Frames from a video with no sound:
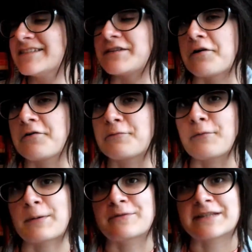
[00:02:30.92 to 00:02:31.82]
So,
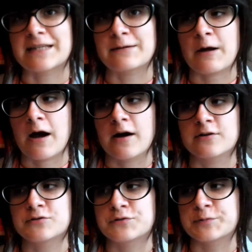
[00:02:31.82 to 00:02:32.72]
what really
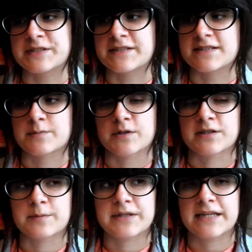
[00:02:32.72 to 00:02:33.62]
drew me to this
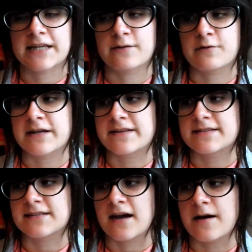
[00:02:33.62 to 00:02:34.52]
book in the beginning
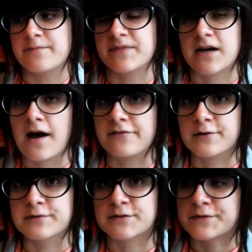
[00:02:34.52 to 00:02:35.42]
was the
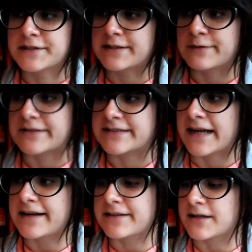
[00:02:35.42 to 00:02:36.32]
cover was really well
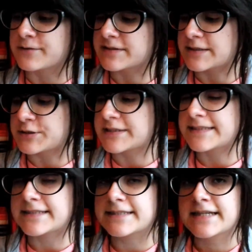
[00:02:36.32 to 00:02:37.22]
done. I thought it was
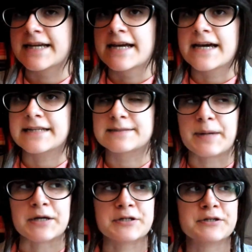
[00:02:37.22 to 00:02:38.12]
interesting. It's
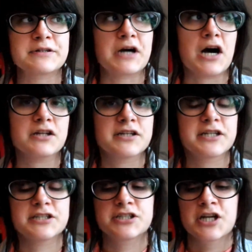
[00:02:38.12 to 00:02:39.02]
about a girl in
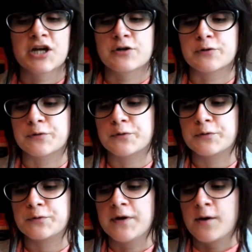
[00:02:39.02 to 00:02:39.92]
college
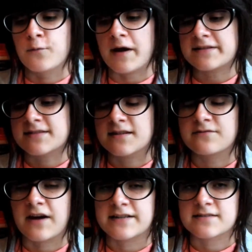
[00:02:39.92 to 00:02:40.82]
who writes an
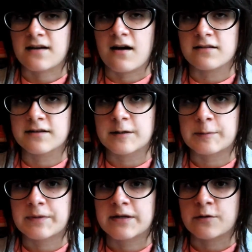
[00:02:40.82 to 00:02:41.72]
advice
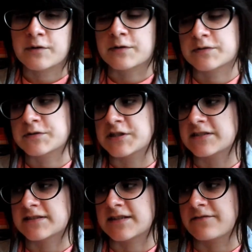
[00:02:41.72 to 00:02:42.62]
column, and no one knows who she
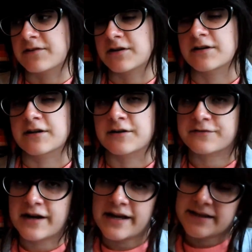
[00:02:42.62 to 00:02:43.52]
is except for her
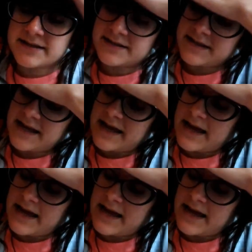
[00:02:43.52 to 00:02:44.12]
friends.